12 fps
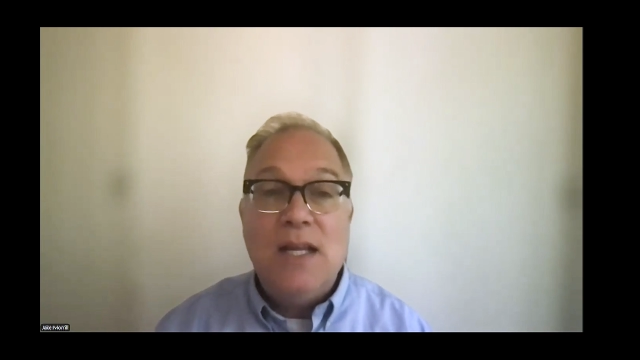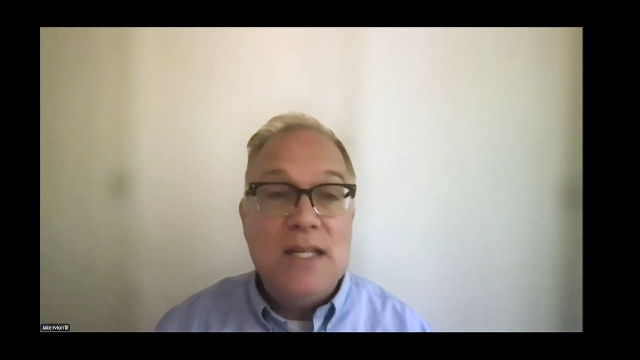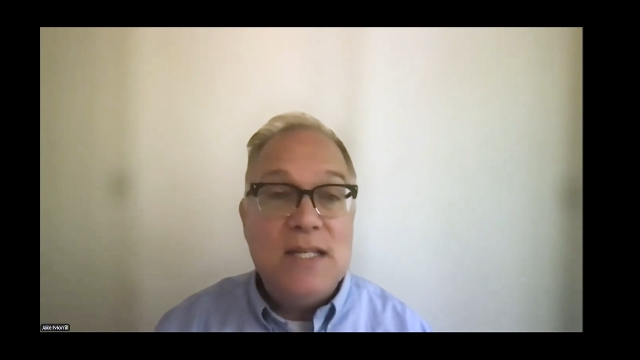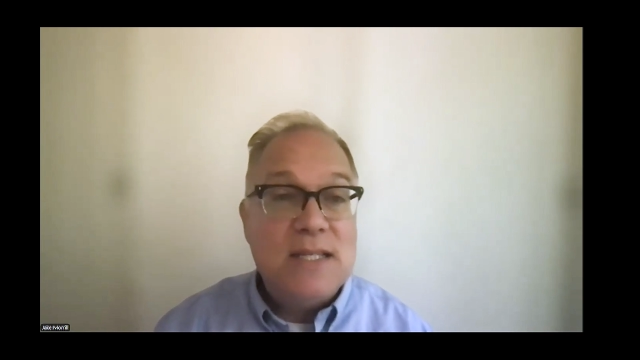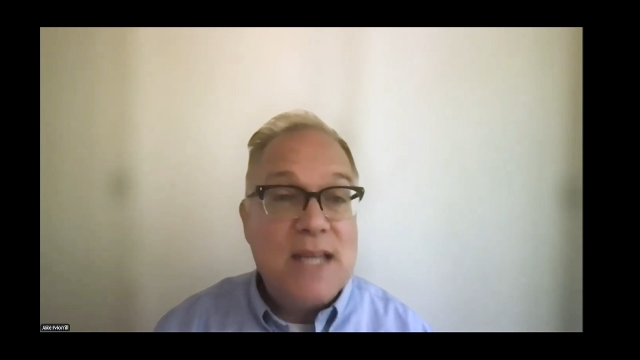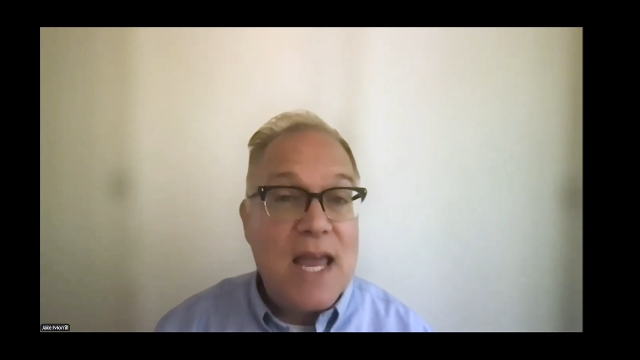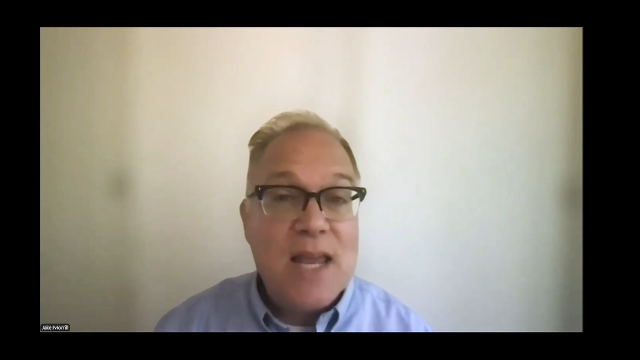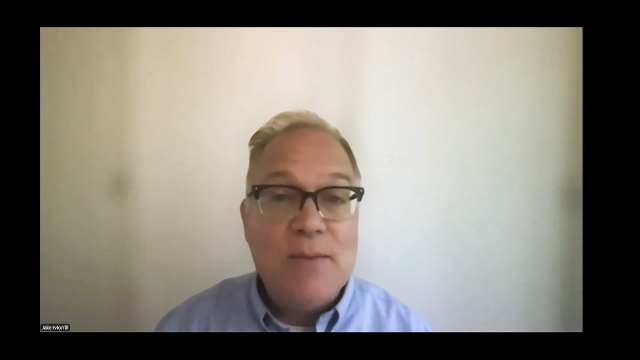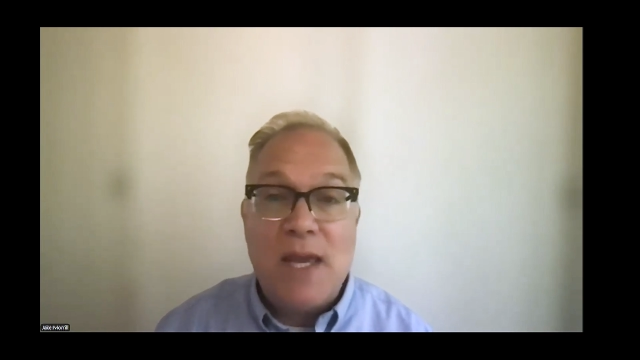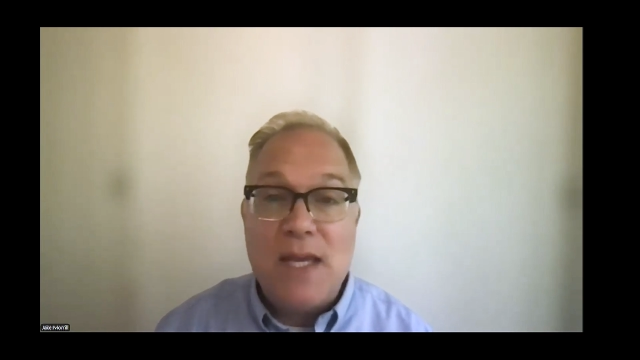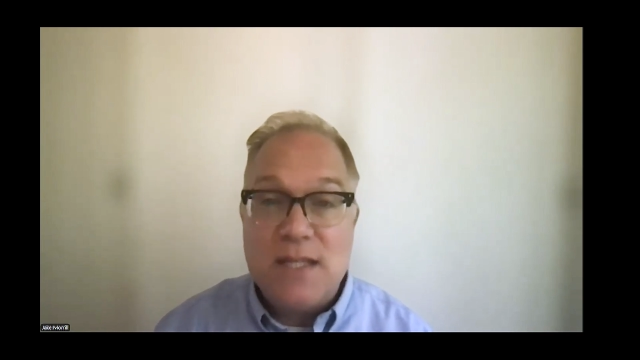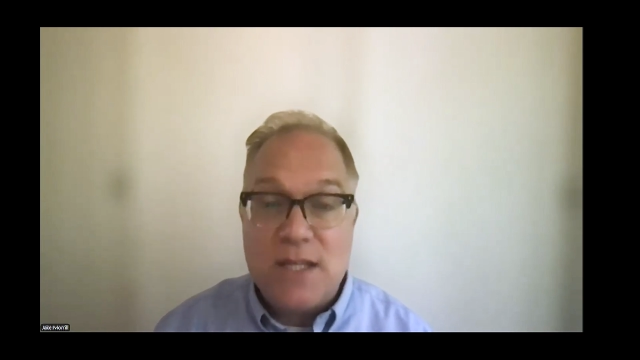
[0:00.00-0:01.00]
the
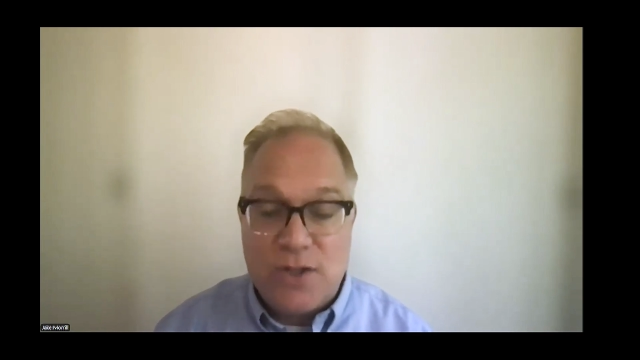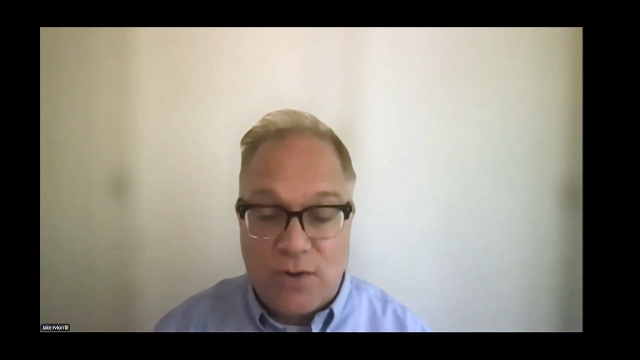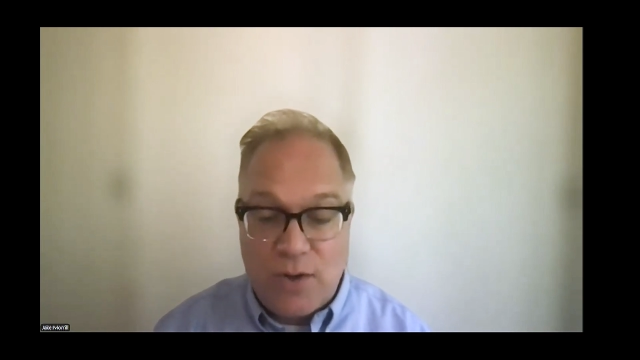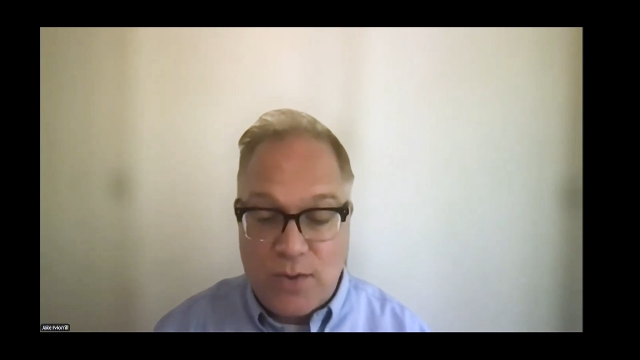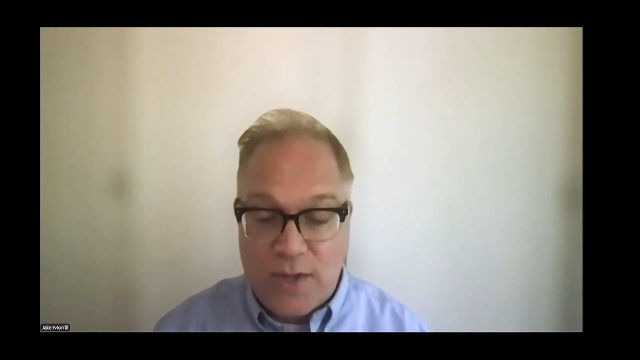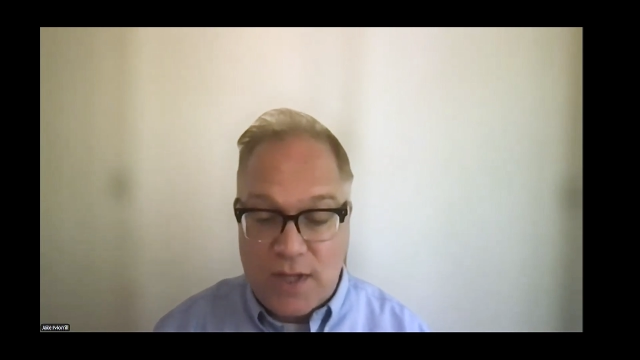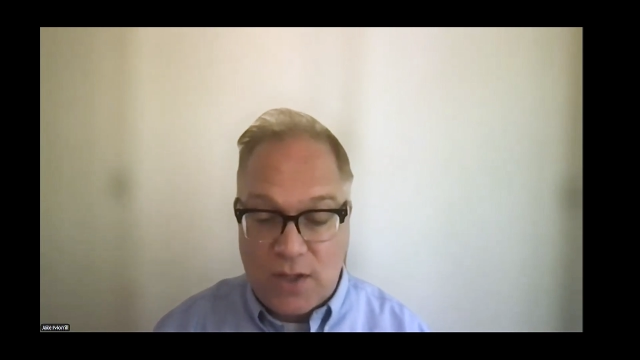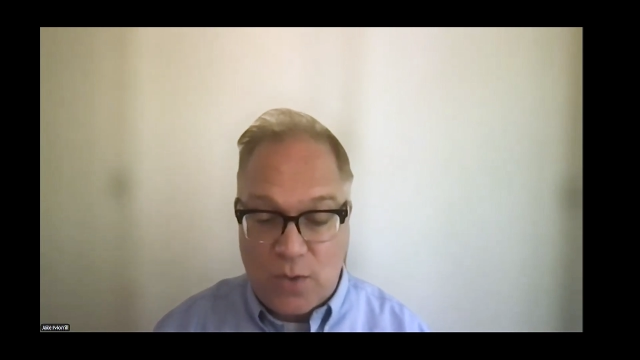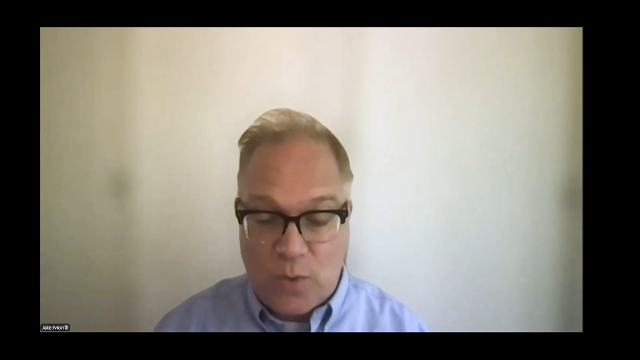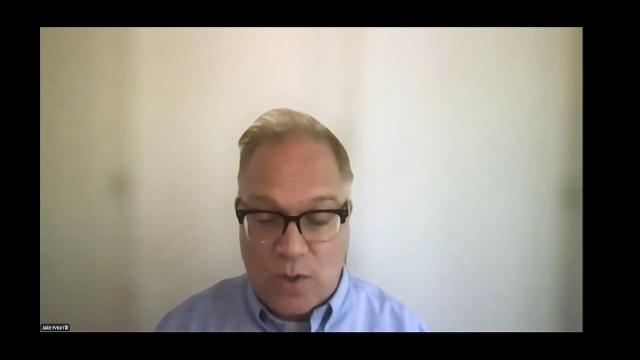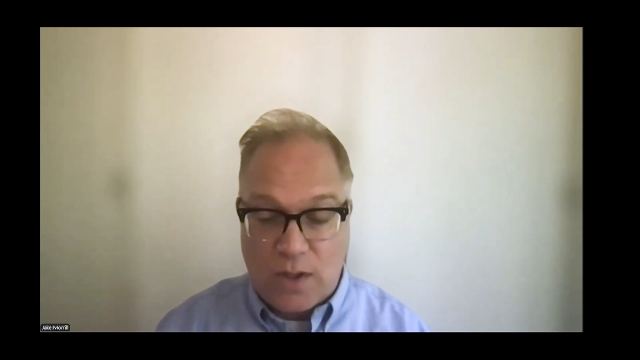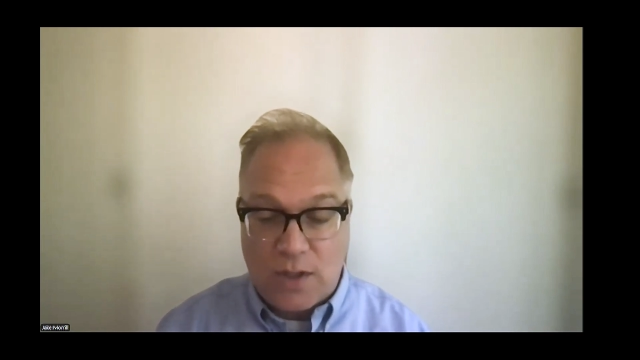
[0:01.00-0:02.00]
same as the truth in the
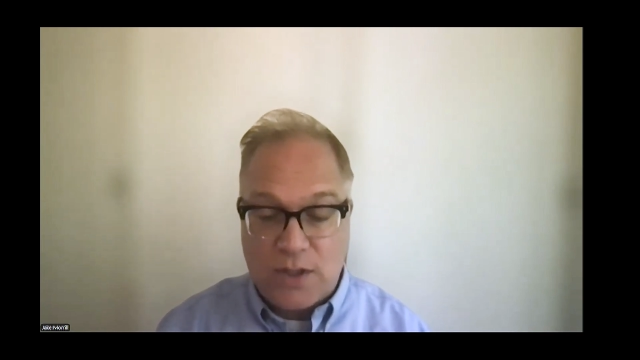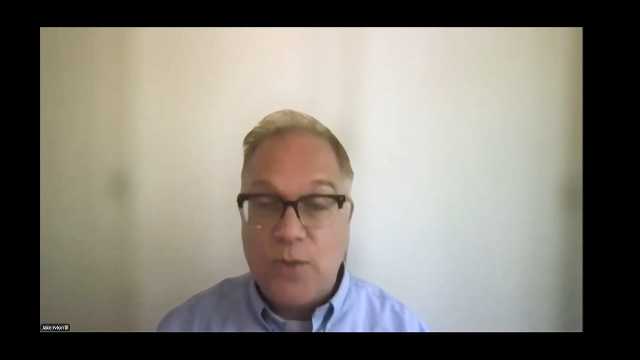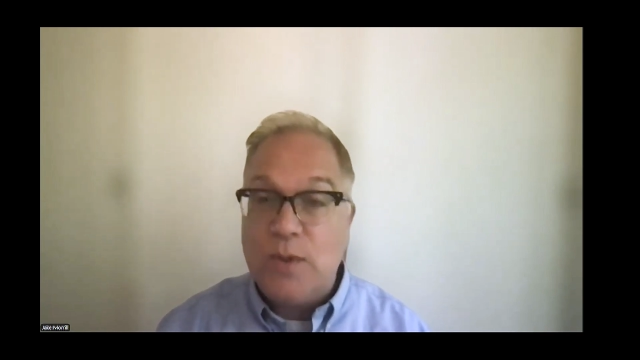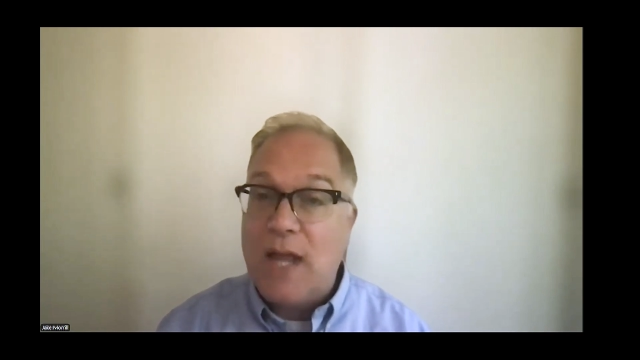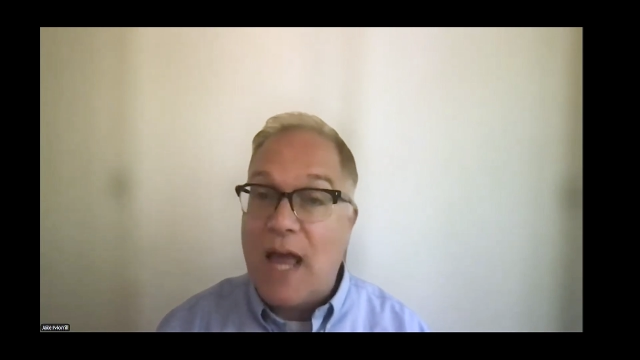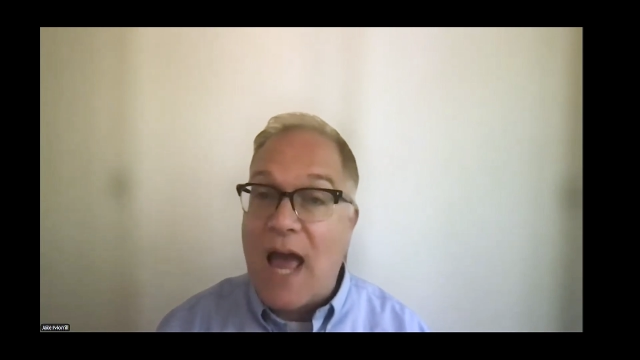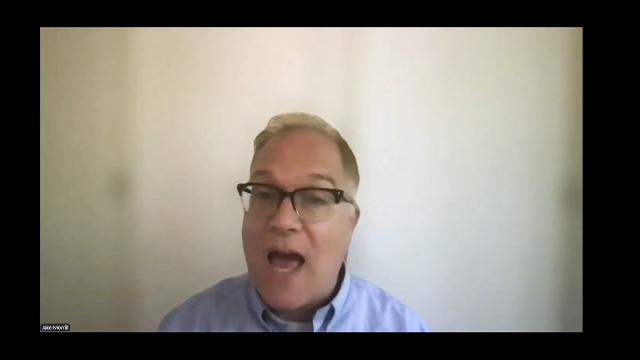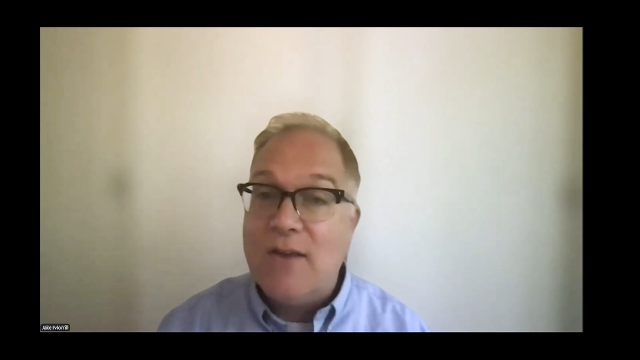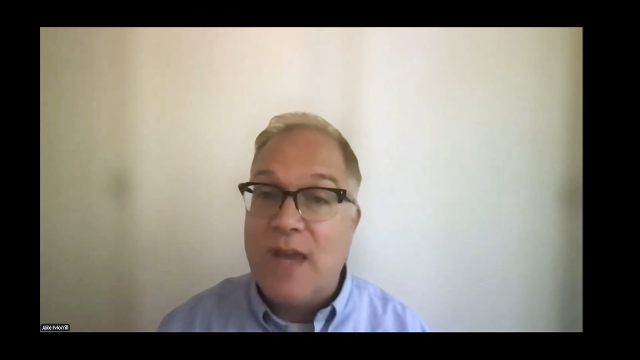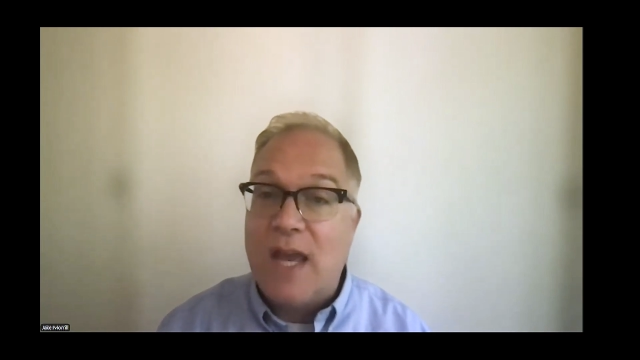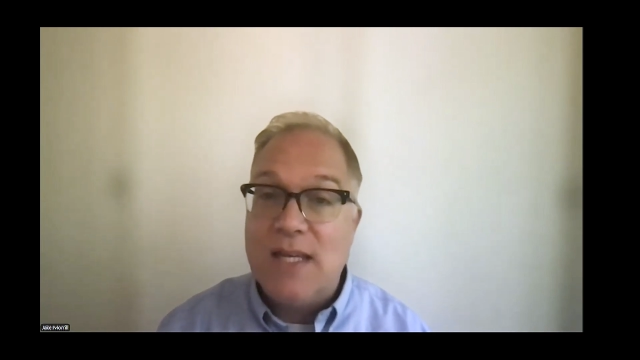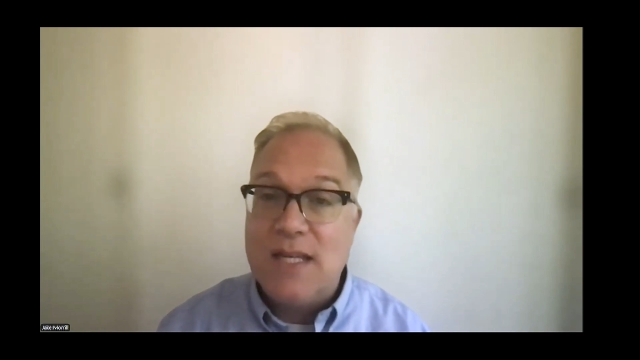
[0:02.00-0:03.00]
world, you will
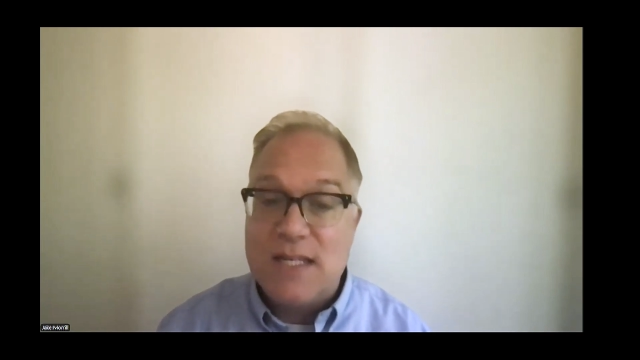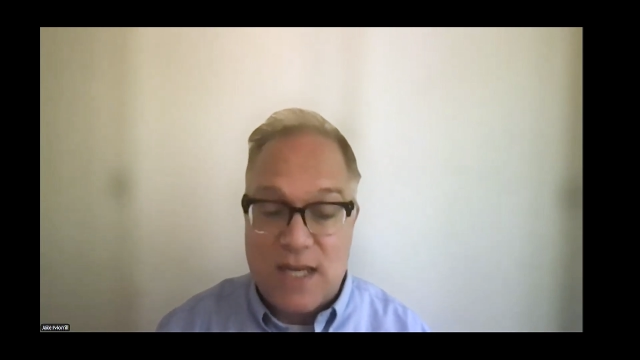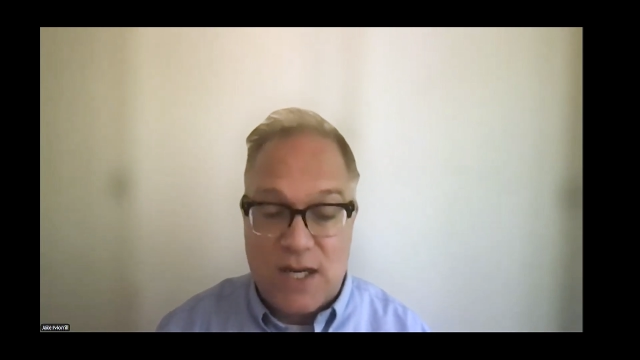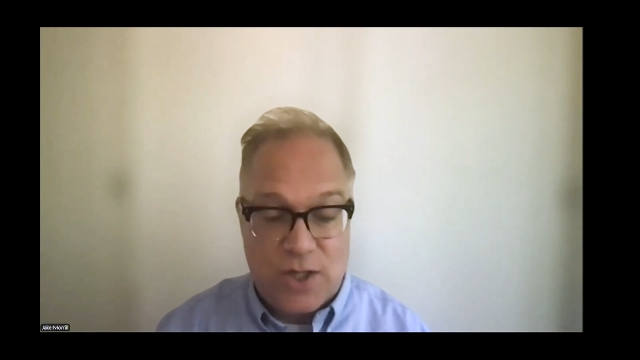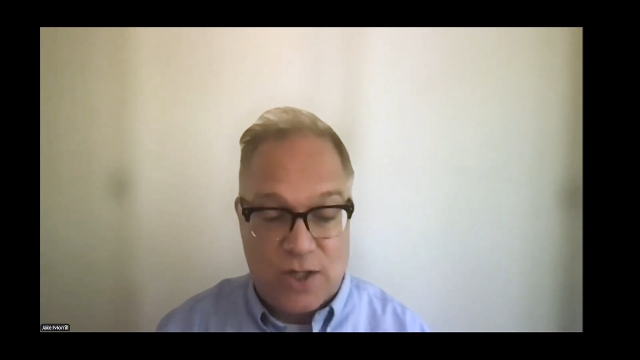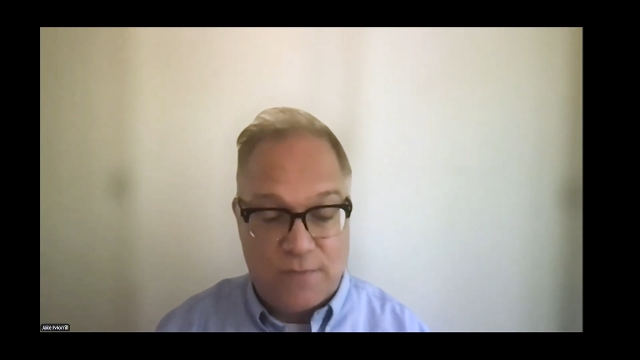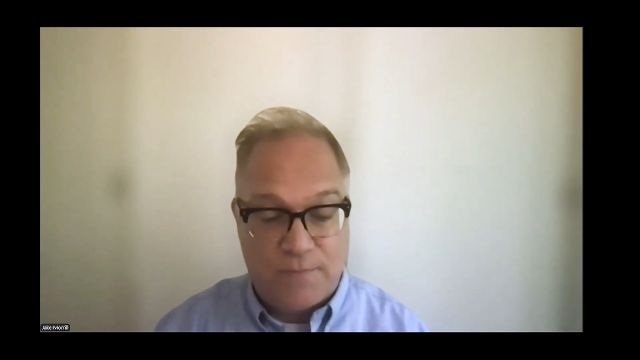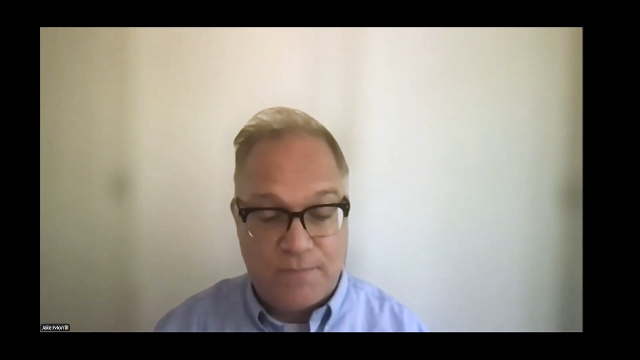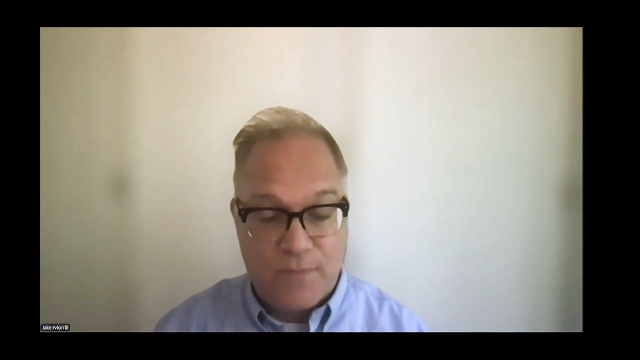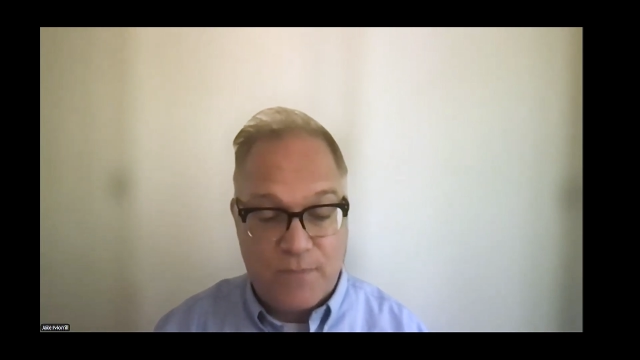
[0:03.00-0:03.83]
have a decision.